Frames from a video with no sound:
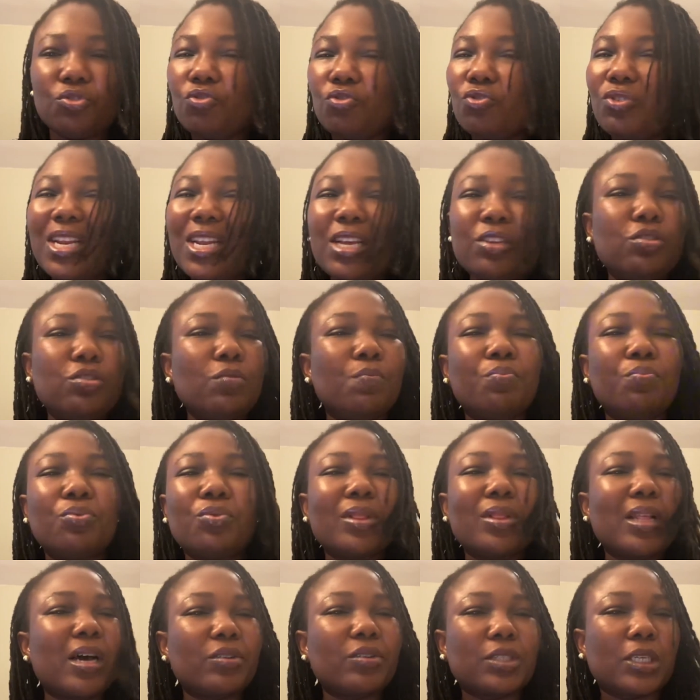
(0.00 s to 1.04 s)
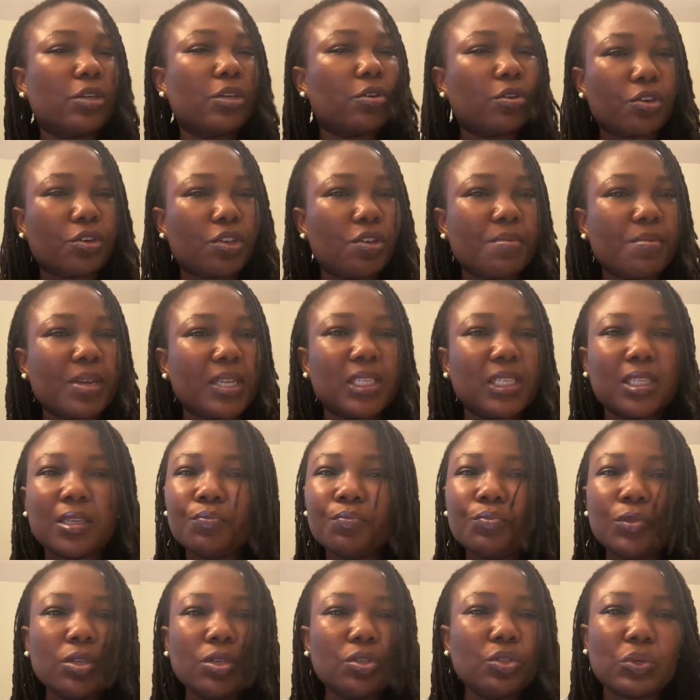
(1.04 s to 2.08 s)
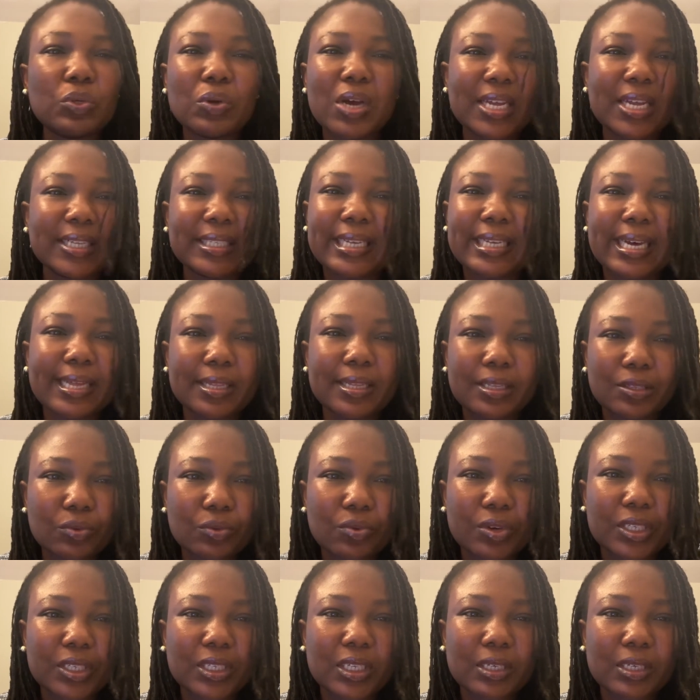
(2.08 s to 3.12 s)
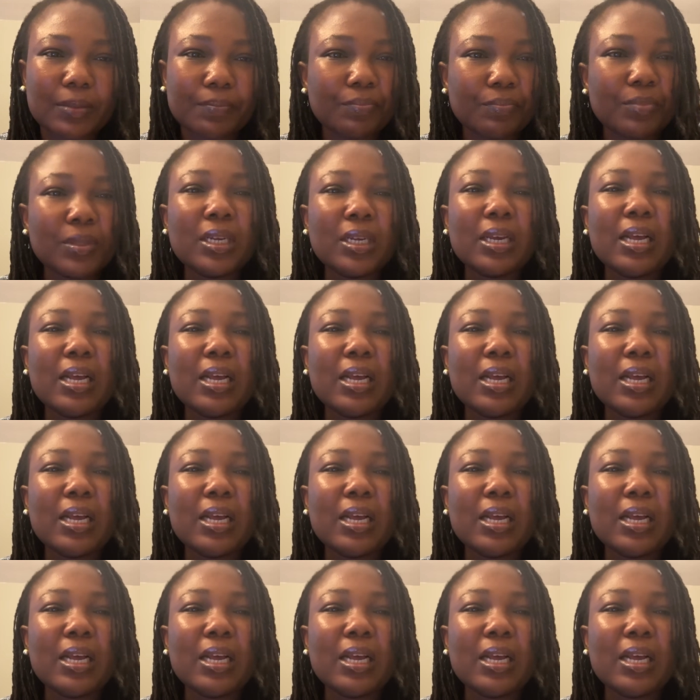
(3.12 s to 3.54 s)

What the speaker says: You don't need to pull out a document to answer this question.